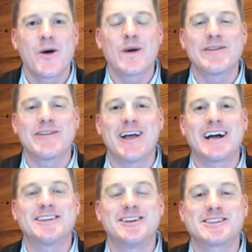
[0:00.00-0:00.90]
We have a
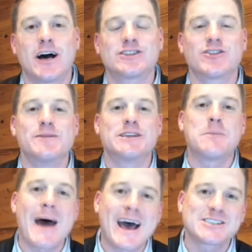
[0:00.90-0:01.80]
lot to discuss from this
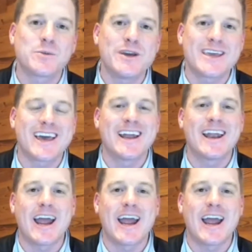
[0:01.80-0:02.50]
past weekend.